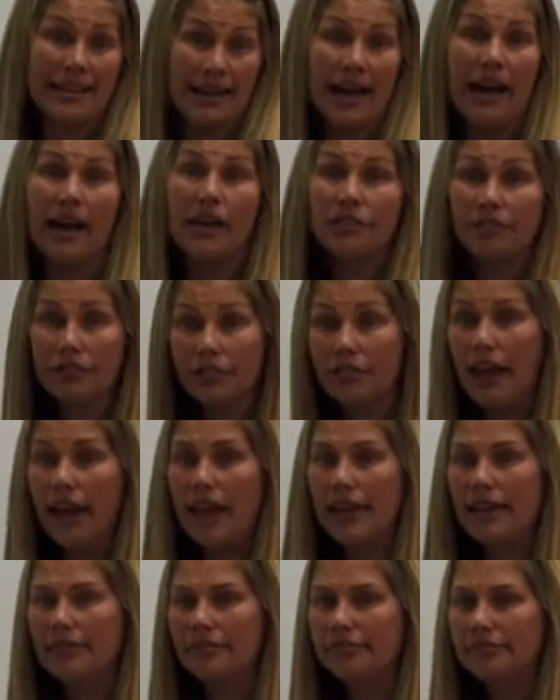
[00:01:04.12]
enough,
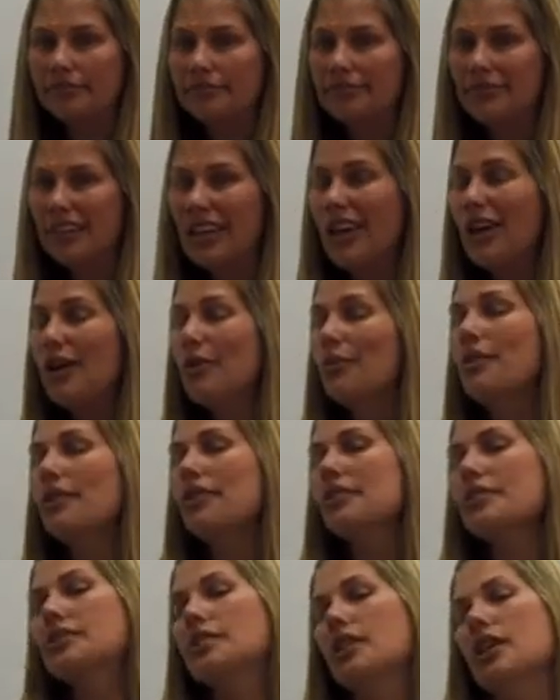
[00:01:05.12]
right? Well,
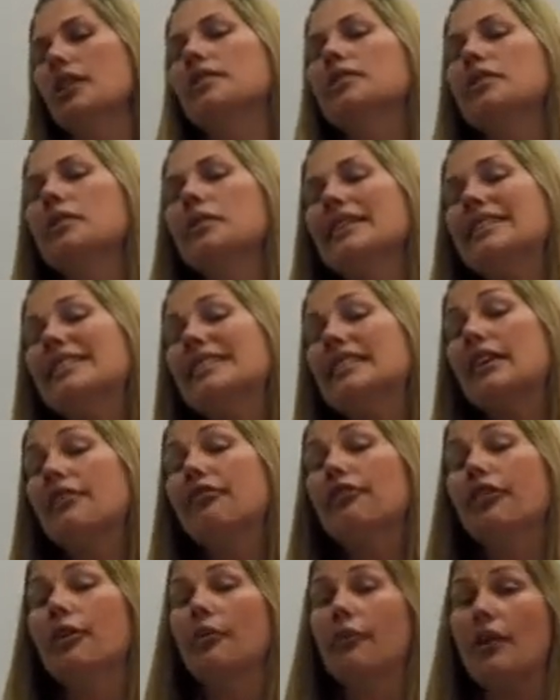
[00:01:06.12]
there's also a
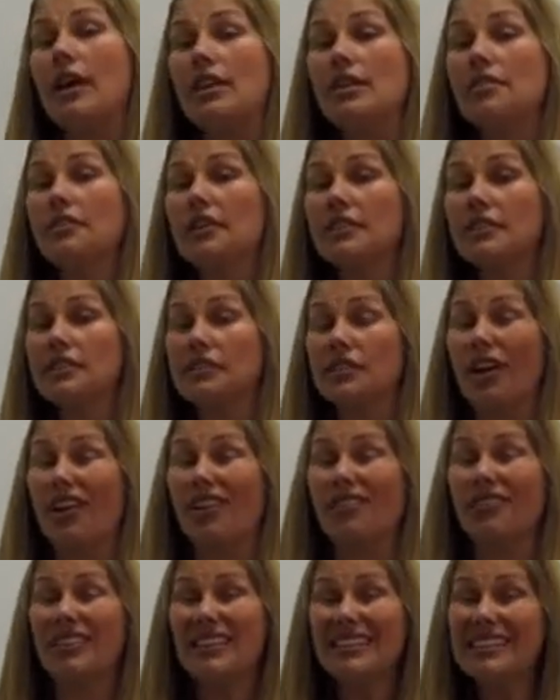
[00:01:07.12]
different way you can
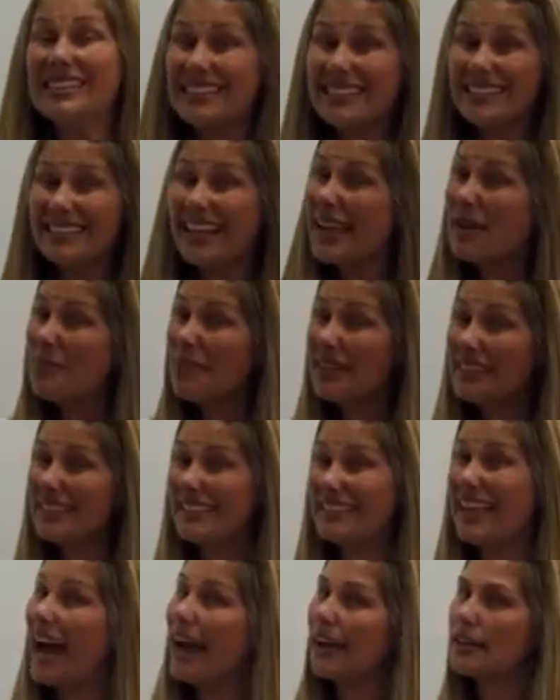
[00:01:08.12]
solve the same
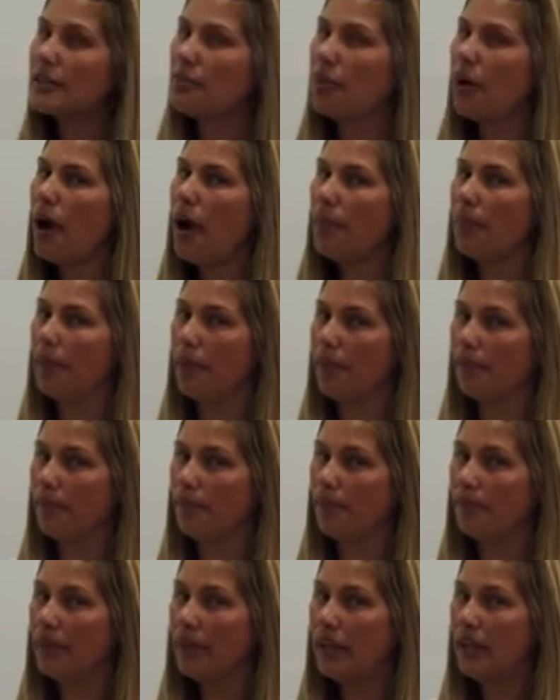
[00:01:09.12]
exact problem.
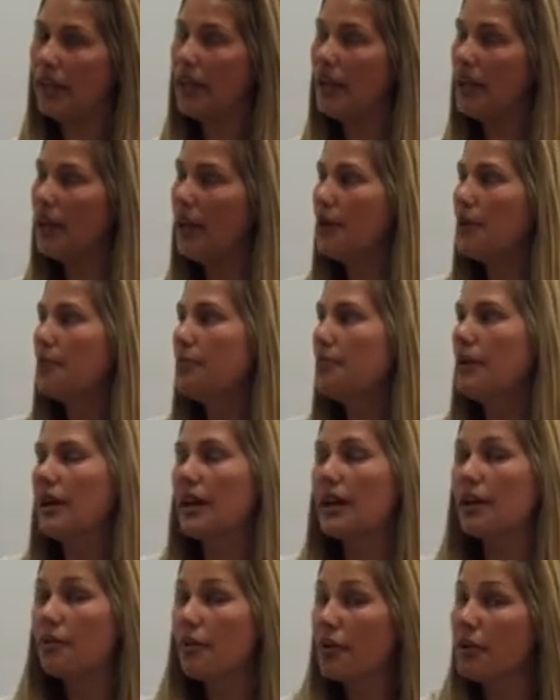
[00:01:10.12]
But
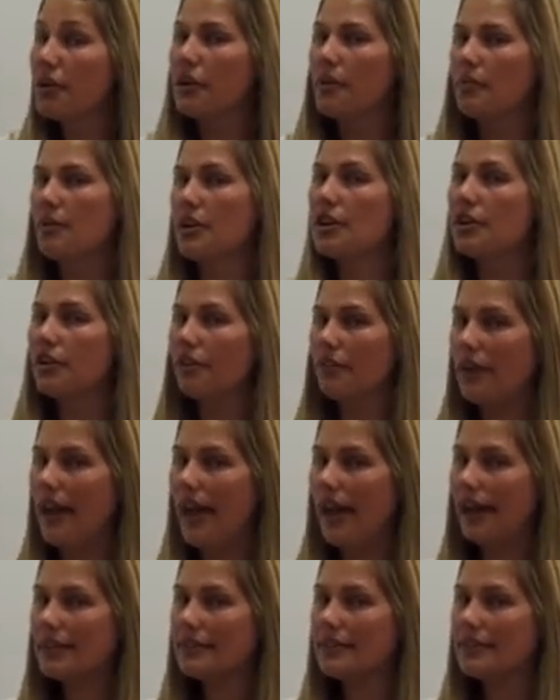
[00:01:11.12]
in order to be
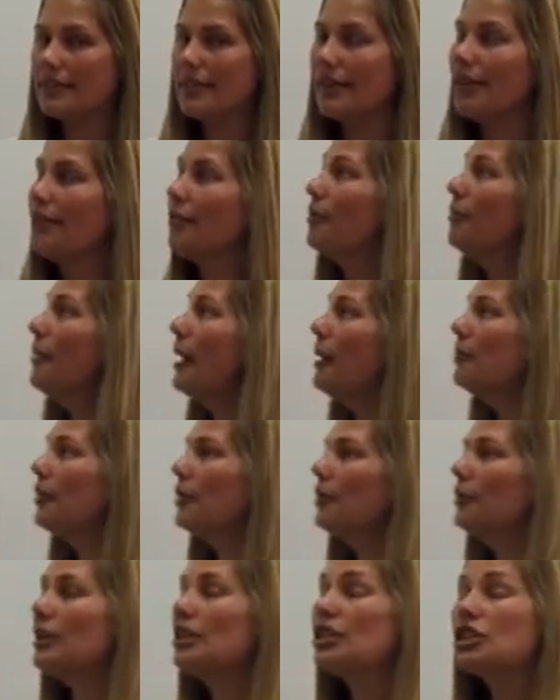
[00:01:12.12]
correct,
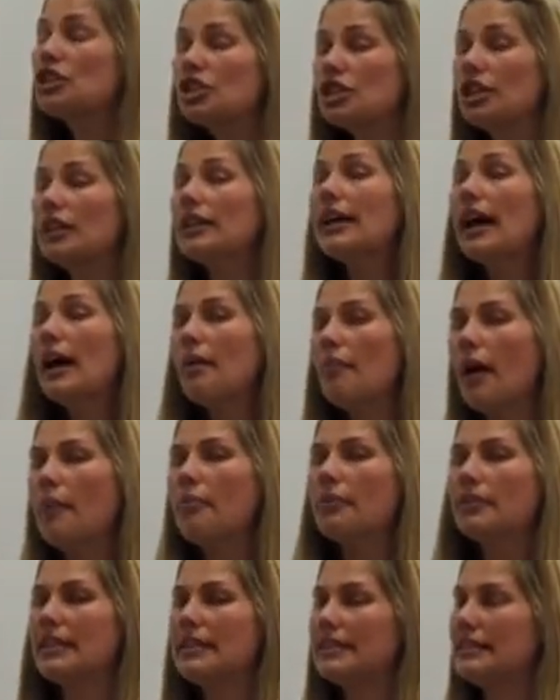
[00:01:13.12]
remember, we should come up
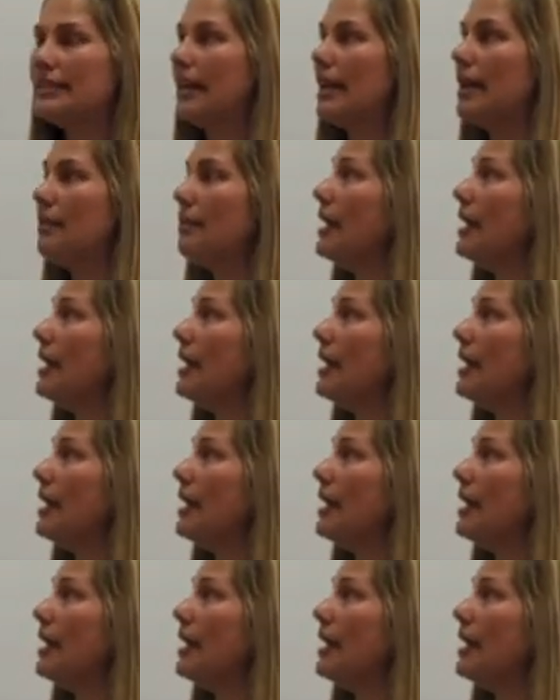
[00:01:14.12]
with the same